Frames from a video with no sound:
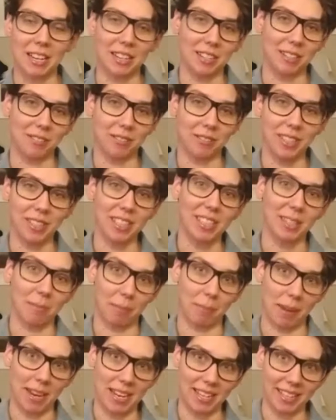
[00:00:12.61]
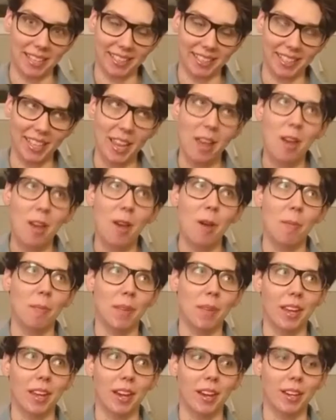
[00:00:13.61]
of space.
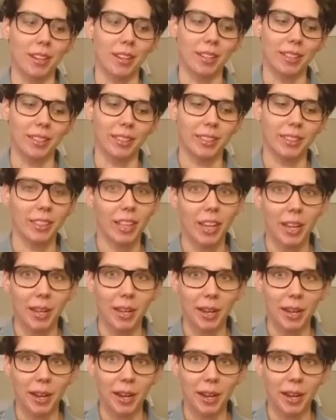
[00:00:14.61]
Because,